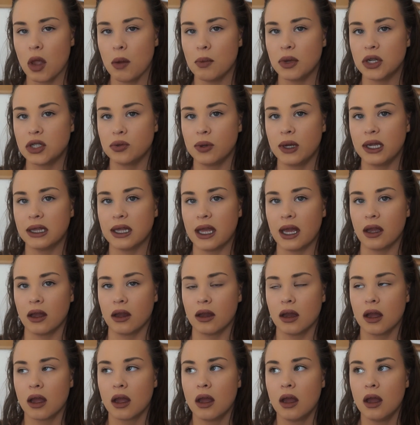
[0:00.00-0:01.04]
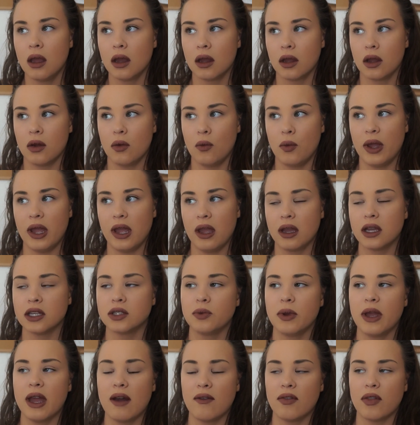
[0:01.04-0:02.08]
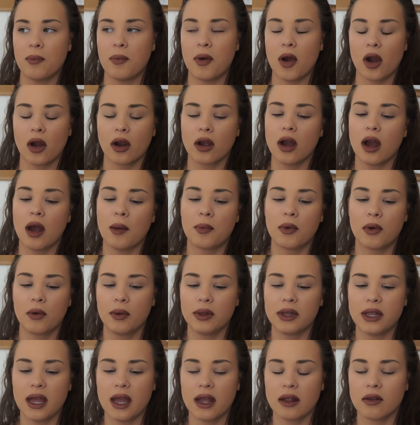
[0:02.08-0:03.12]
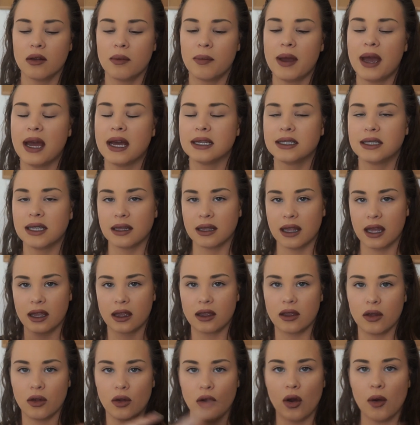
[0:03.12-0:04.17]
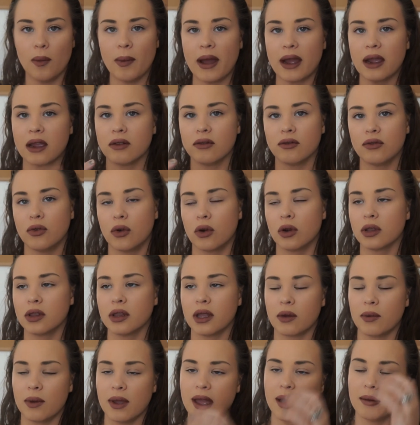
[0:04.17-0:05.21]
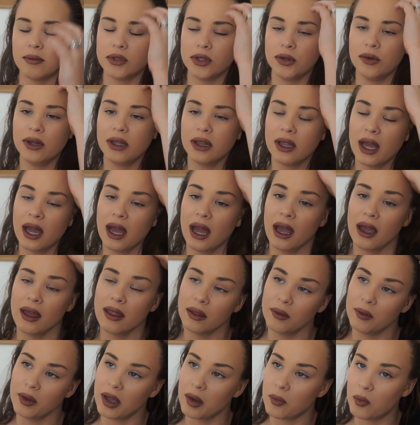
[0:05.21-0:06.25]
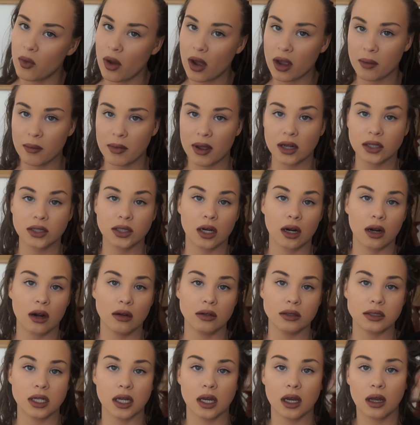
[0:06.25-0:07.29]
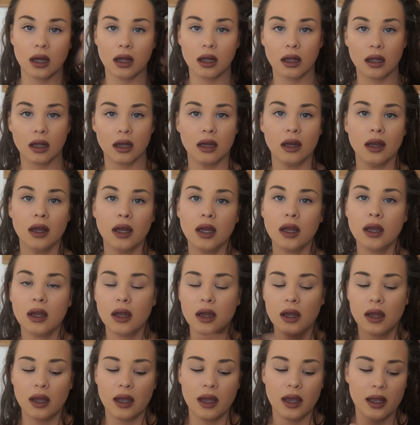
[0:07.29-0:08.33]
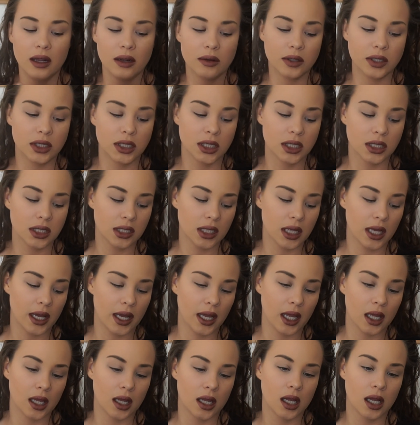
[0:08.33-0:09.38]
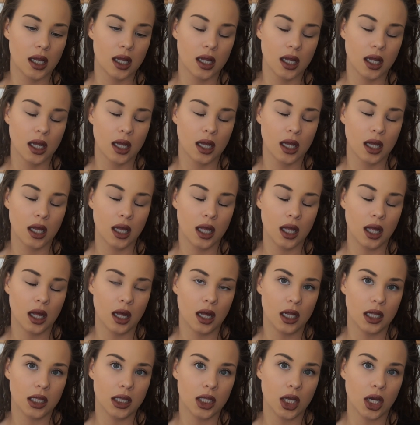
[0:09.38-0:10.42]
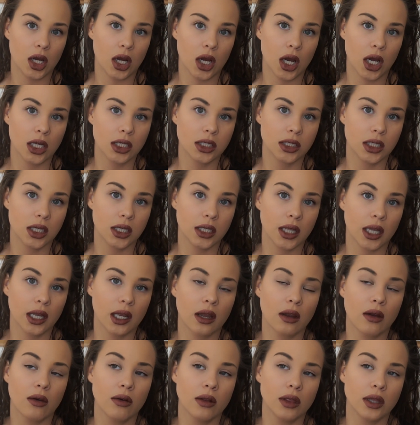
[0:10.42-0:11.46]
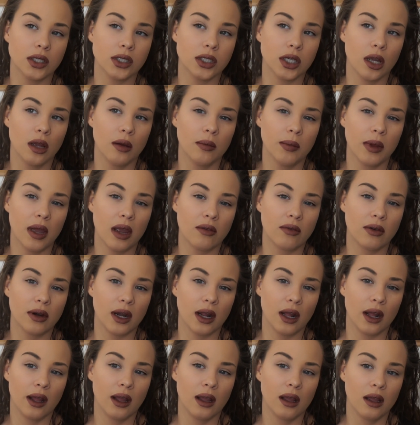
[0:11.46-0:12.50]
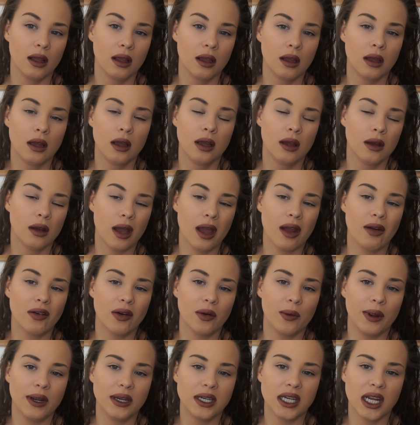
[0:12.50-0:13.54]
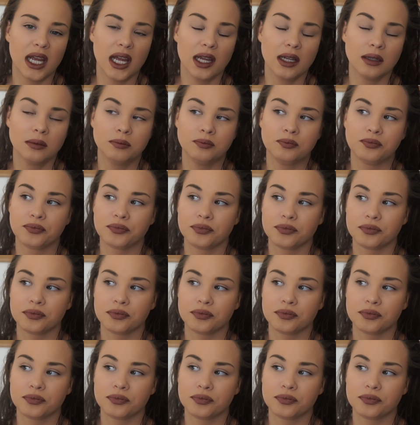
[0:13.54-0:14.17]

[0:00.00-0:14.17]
between, like, because we have the park hopper with the annual pass, and like you go back and forth. Like we kept doing that, and then we kept walking back to our hotel, and it was just like a lot. And like I go to the gym every day, every weekday,